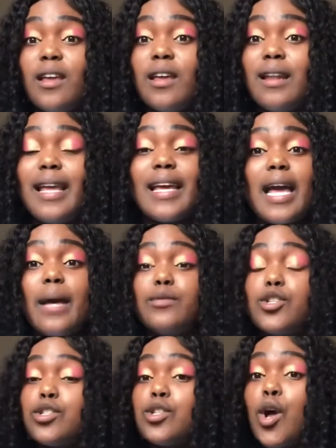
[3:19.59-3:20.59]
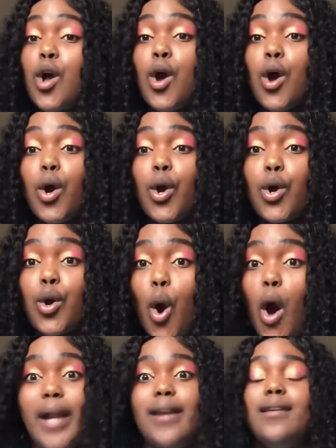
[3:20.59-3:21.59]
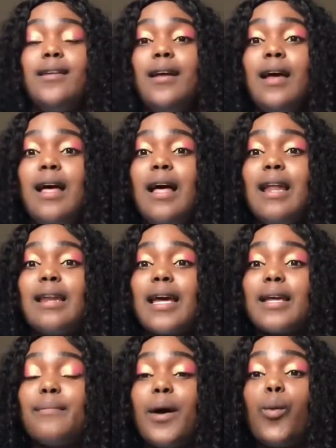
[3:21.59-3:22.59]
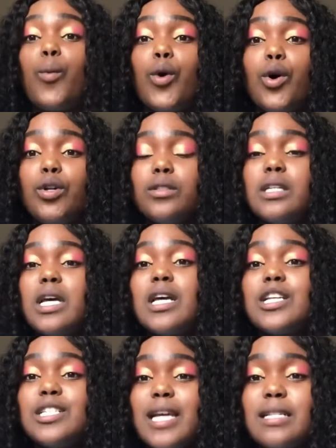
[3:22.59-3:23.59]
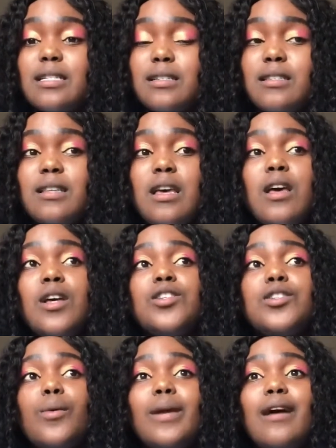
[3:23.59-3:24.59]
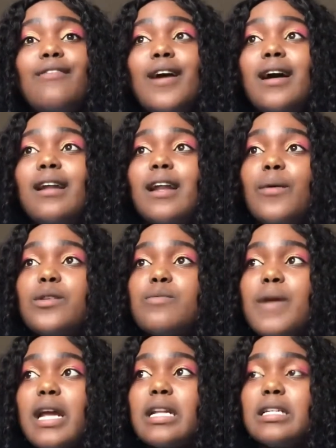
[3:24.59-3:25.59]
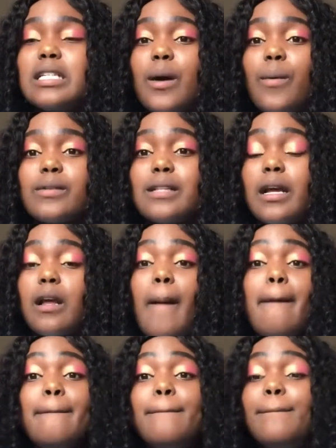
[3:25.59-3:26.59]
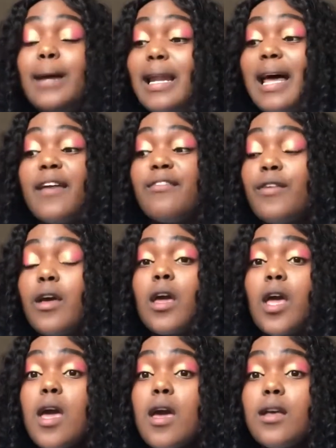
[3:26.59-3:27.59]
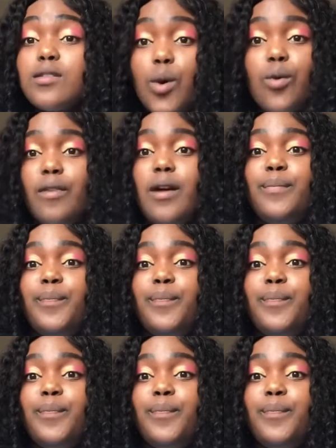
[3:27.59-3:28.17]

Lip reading: Like, I'm just gone. Like, my world shatters. So when I found out I was pregnant, I was like, my life is over.